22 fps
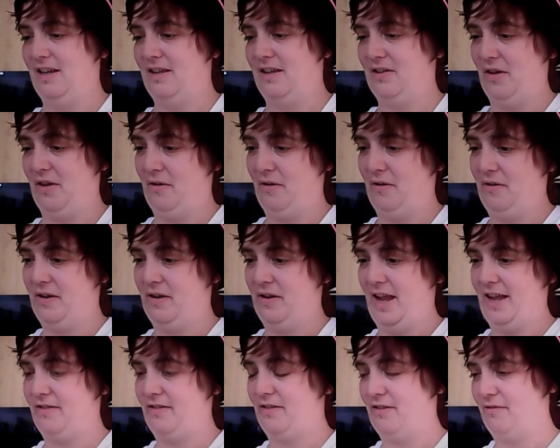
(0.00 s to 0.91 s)
So
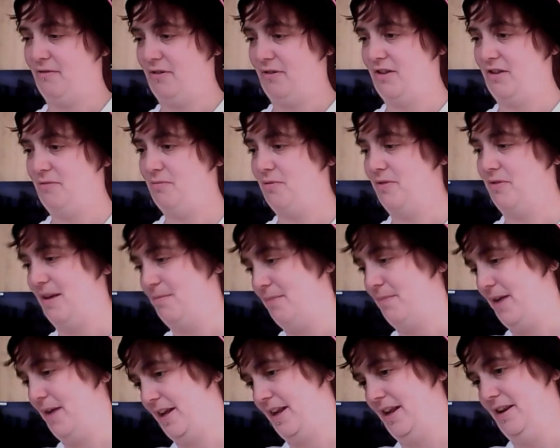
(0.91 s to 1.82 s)
yes, let's put that
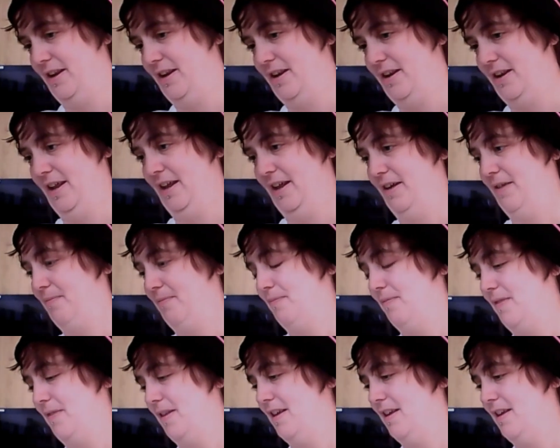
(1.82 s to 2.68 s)
back in there.